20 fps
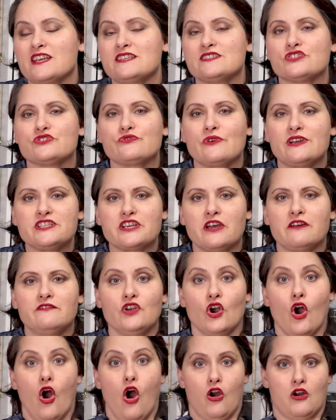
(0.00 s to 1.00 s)
stretch of
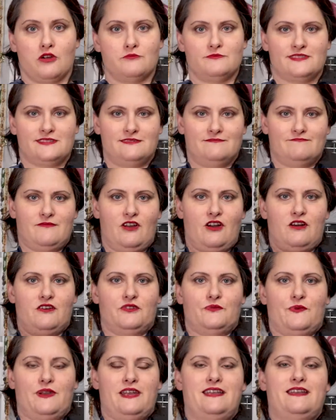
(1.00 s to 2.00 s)
your arms all
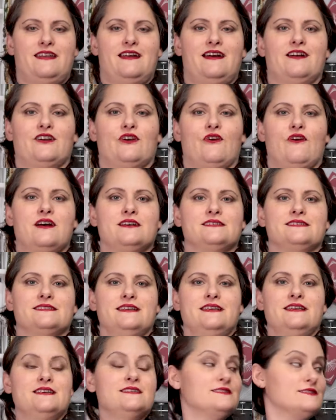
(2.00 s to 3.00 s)
the way across.
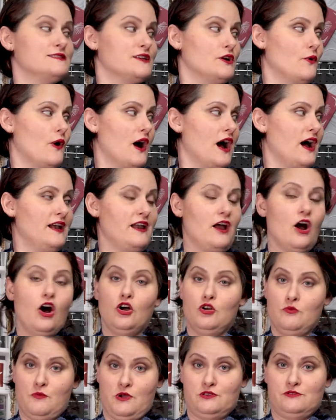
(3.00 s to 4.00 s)
So I
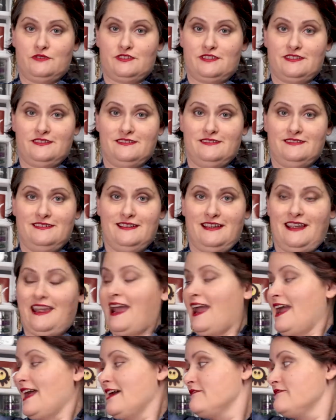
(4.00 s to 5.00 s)
almost
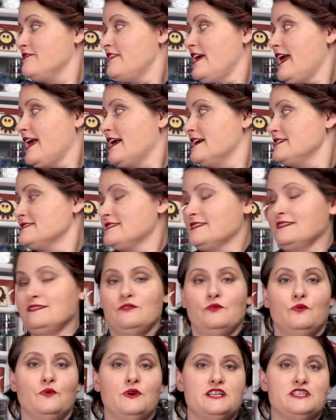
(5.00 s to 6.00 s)
have that,
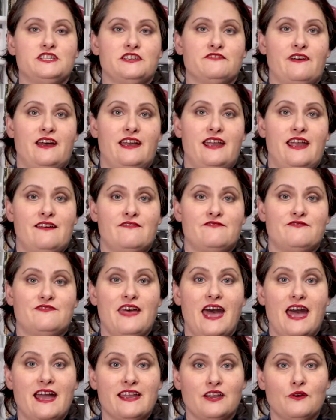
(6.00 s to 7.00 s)
which if I have
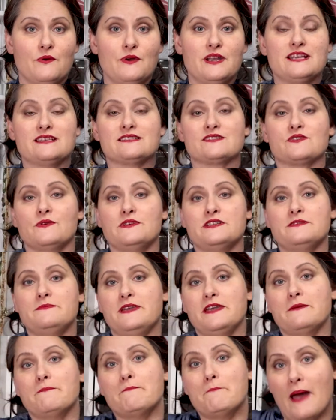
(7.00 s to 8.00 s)
that going, it's going to
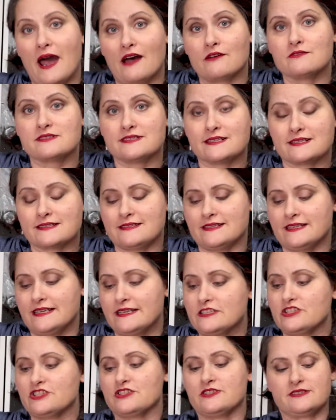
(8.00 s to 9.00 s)
be about 60
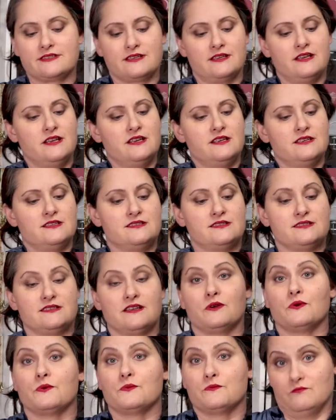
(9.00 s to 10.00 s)
inches.
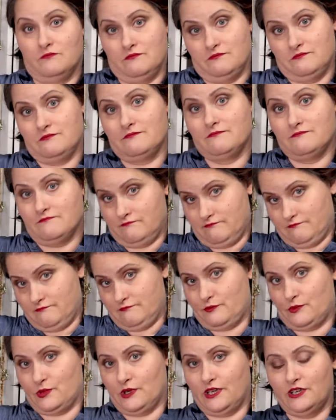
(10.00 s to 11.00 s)
So
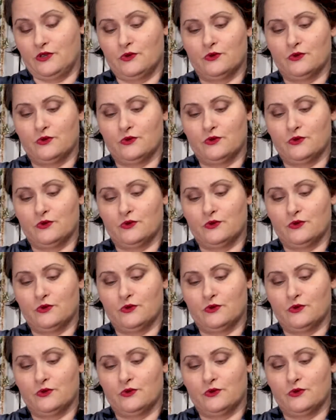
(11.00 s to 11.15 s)
pretty